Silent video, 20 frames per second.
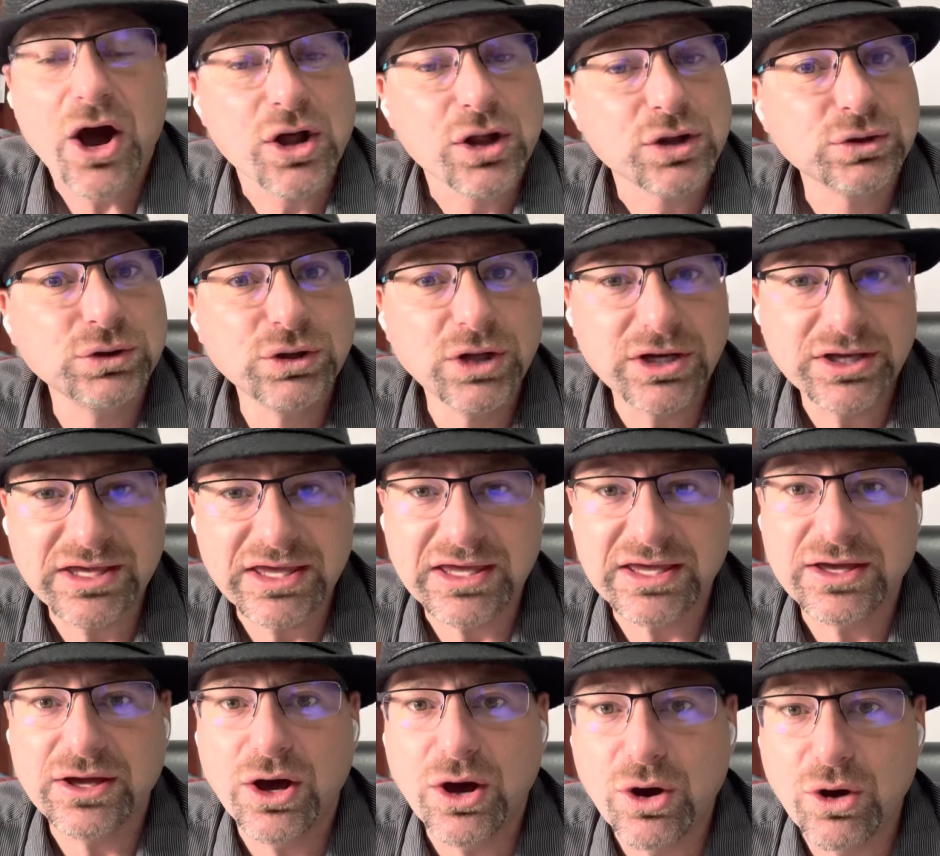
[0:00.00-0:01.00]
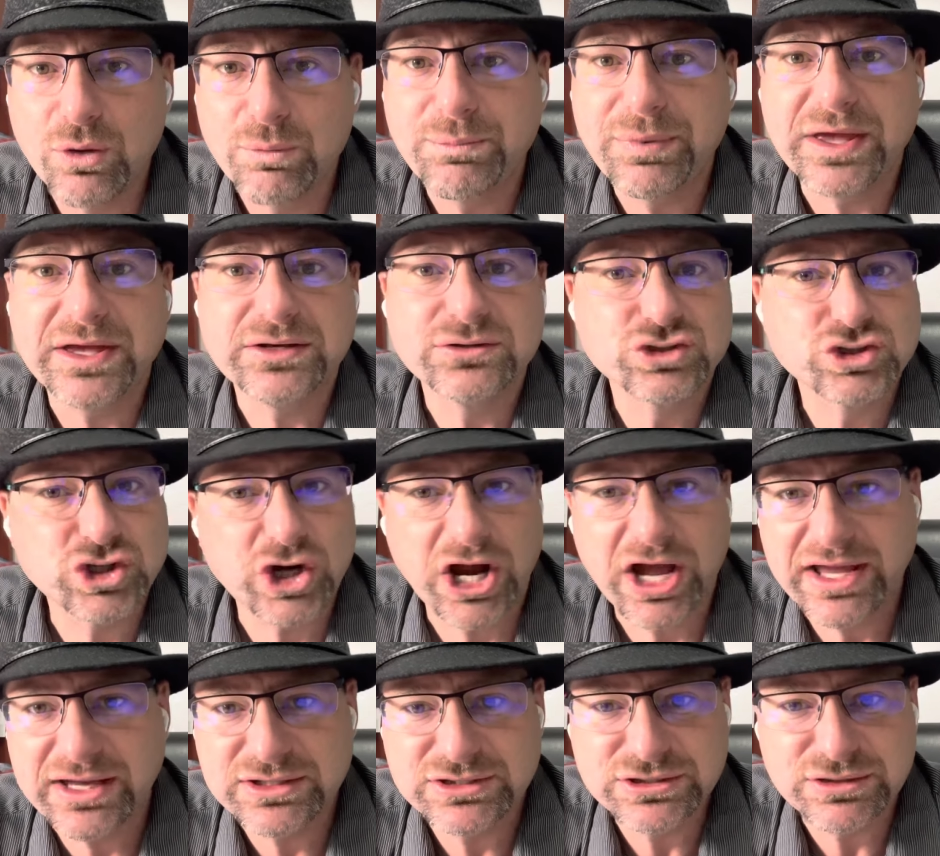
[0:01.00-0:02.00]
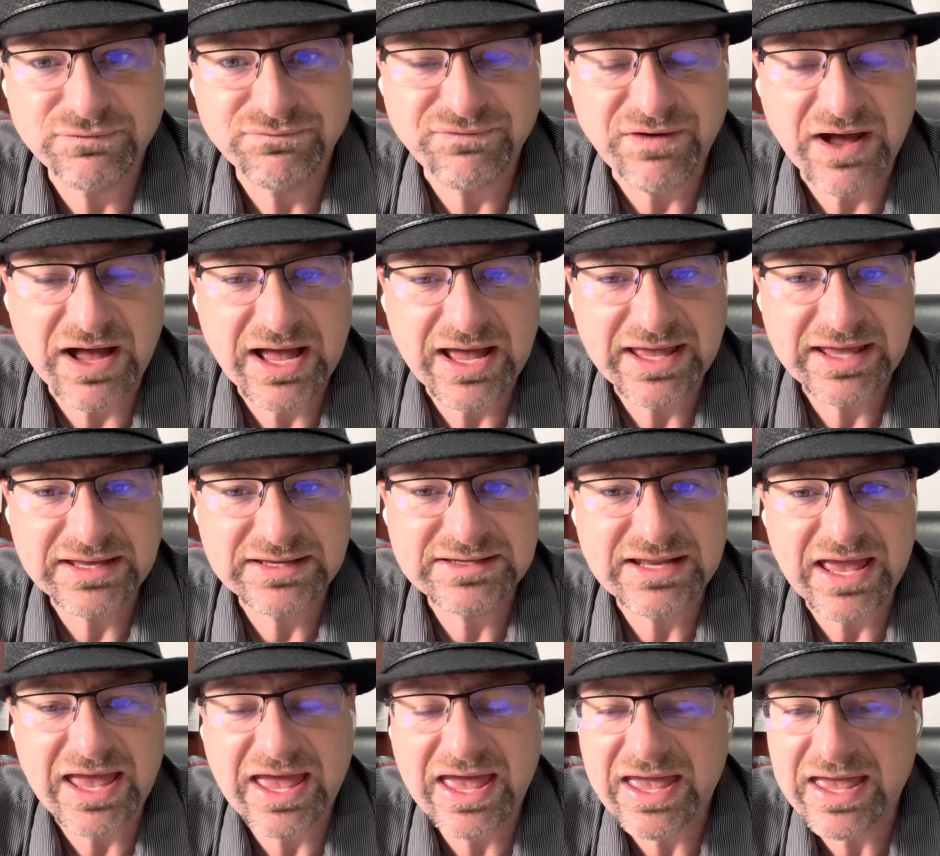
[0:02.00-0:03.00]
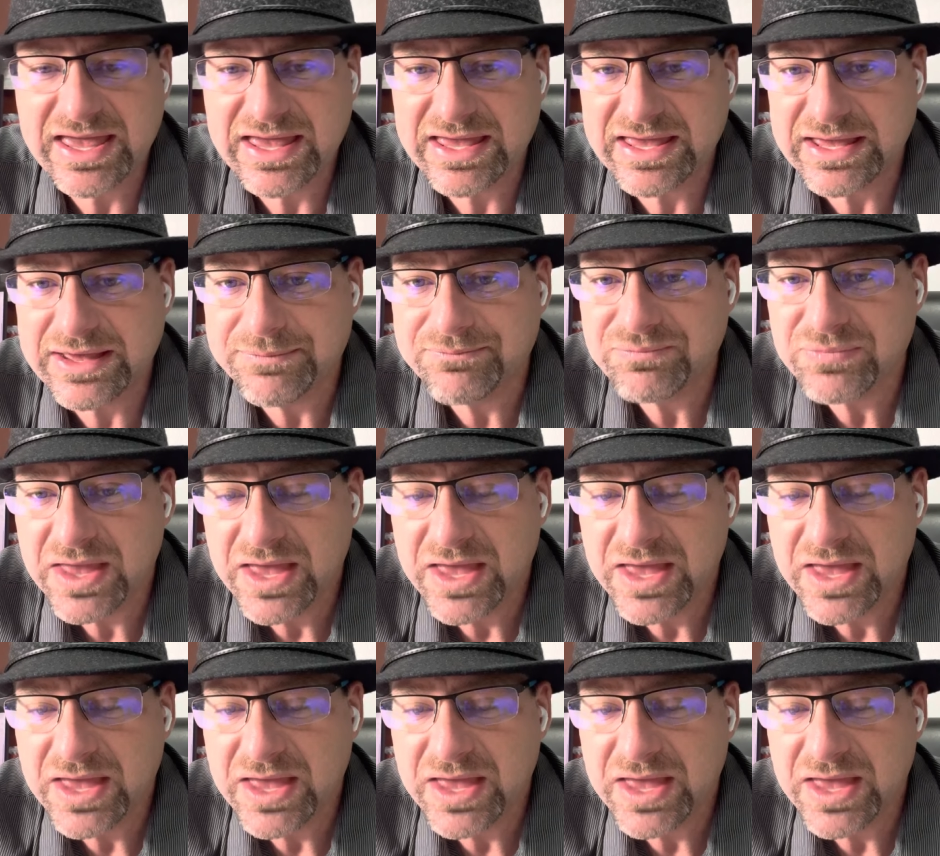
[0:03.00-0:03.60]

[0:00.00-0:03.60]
looking, hoping, trying to find a